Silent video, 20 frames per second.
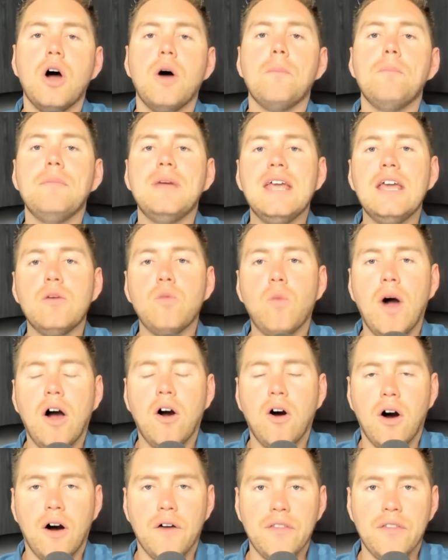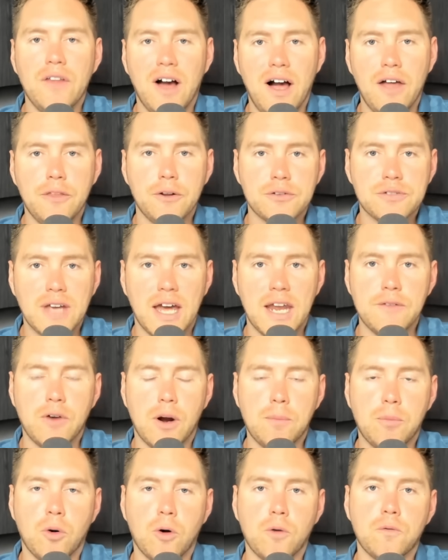Meanwhile, on the other side of
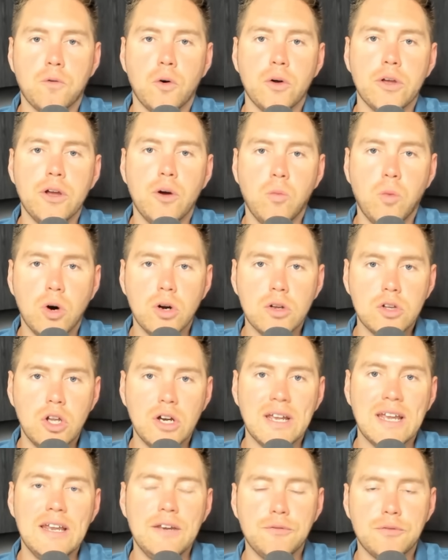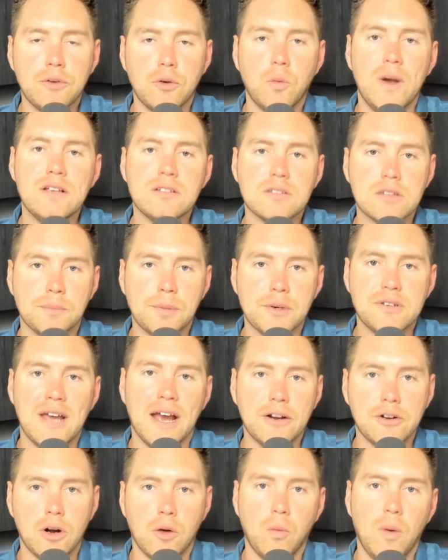our portfolio, we're looking for ways to
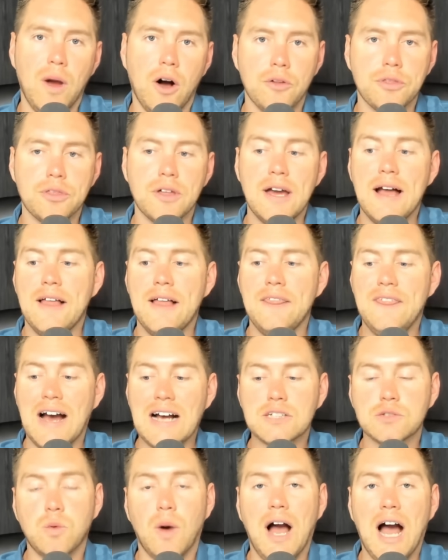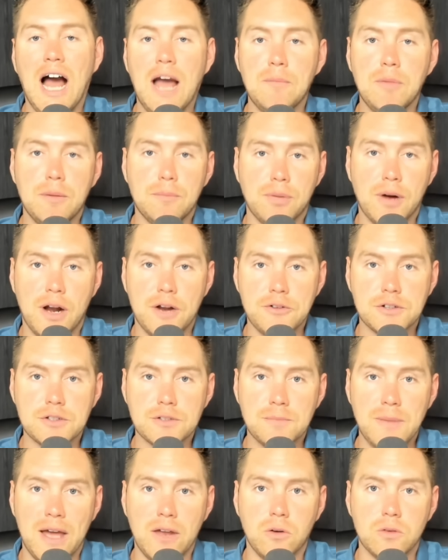protect our wealth. That's why I'm in
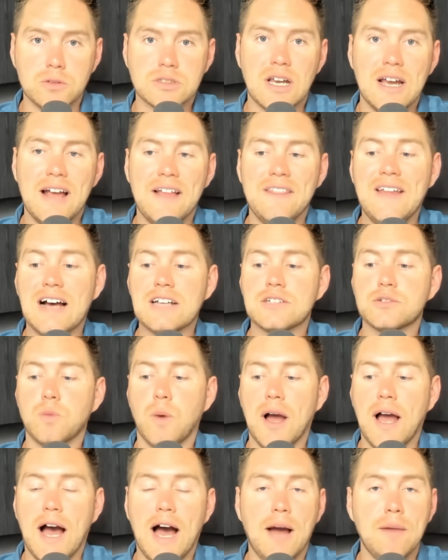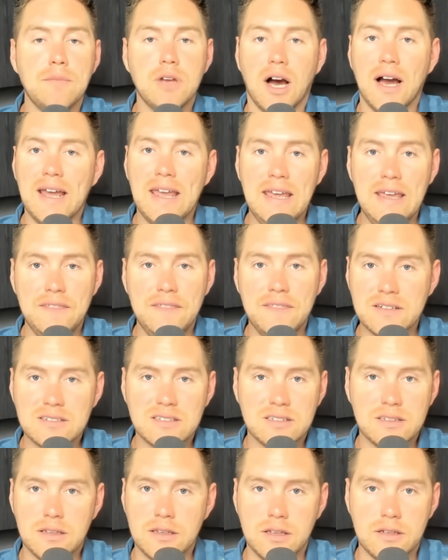precious metals. That's why I'm not in
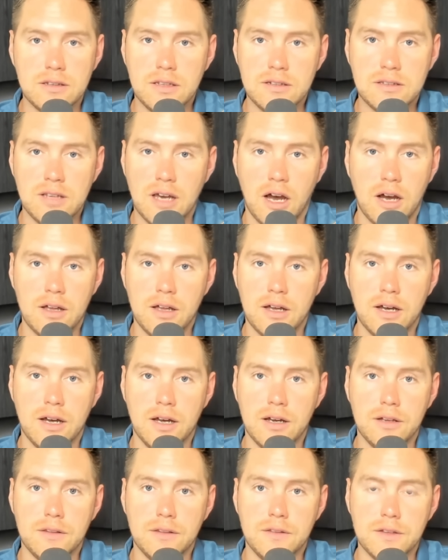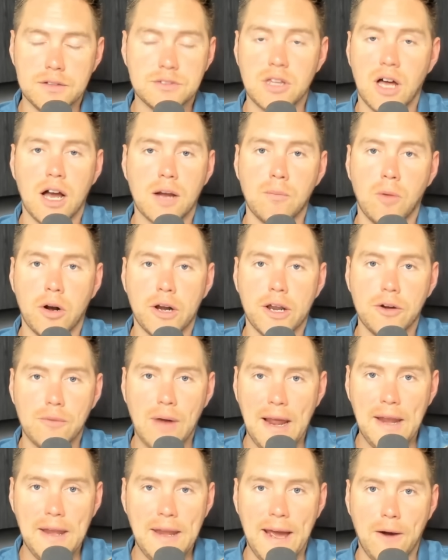the stock market
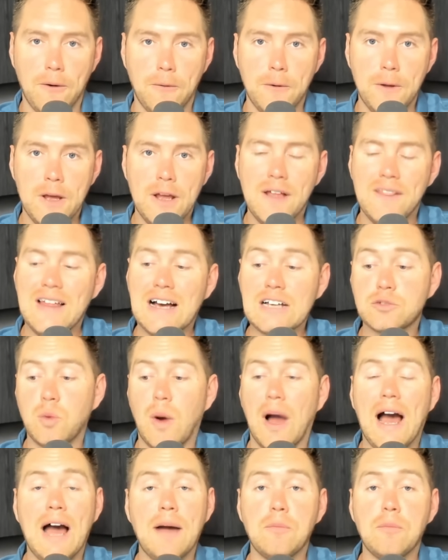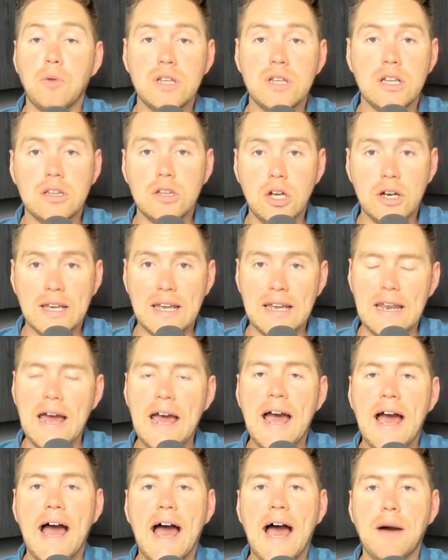right now. That's why I'm looking
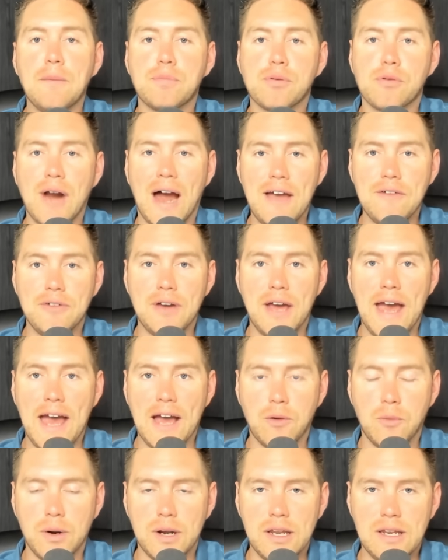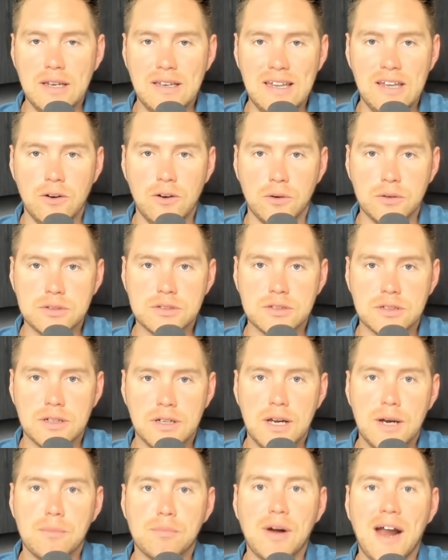at private equity deals,
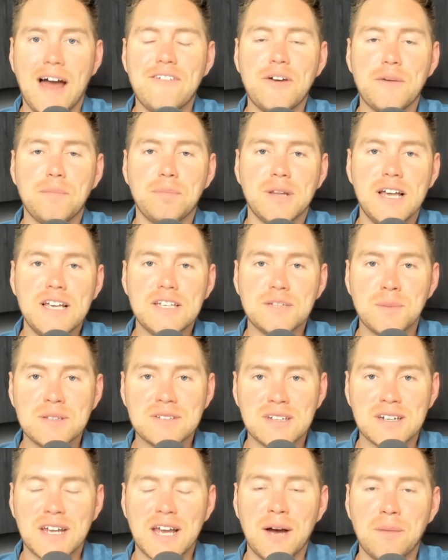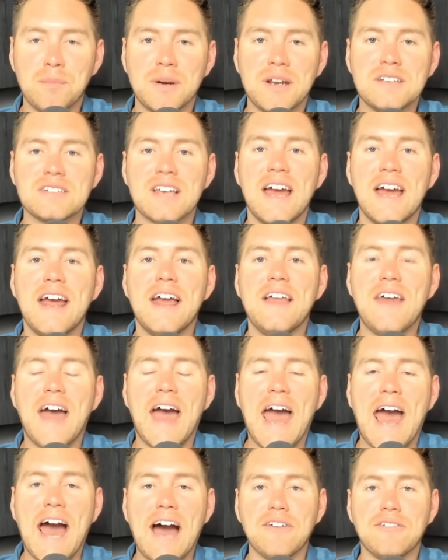private placements in companies that
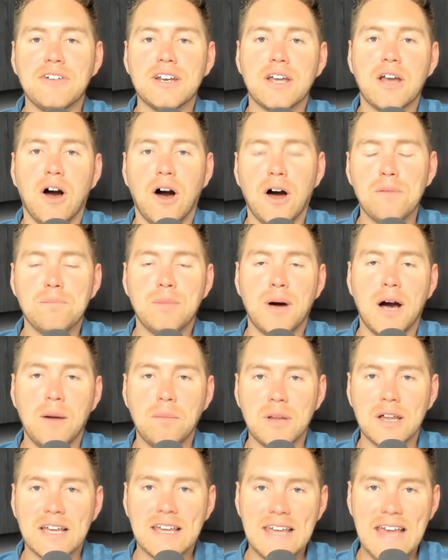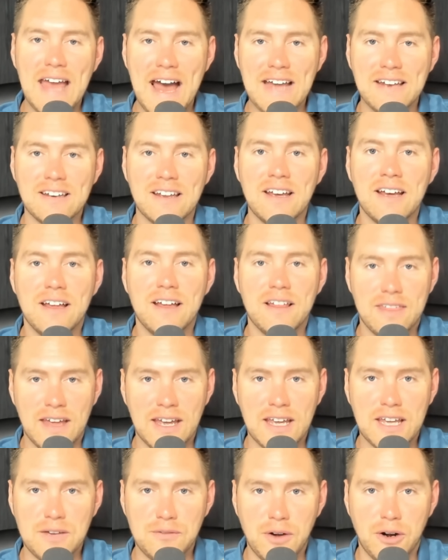haven't gone public yet.
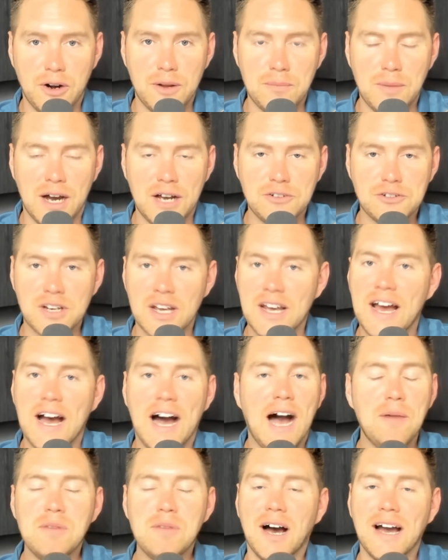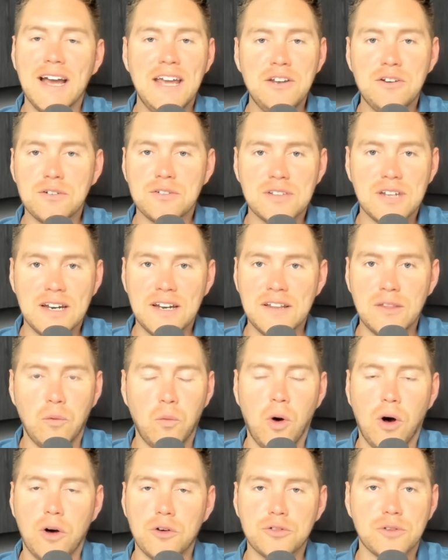Thank you very much. I'm not interested in the
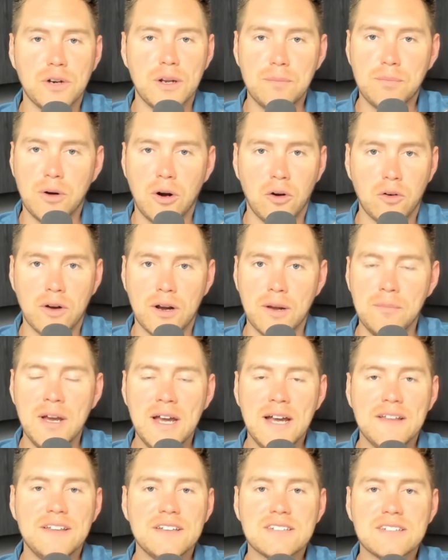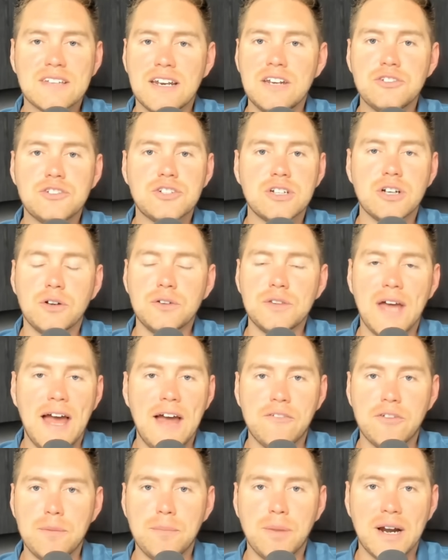Wall Street program that's getting shilled to
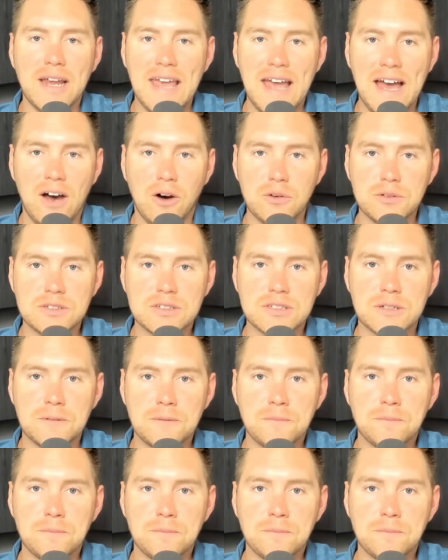everybody else,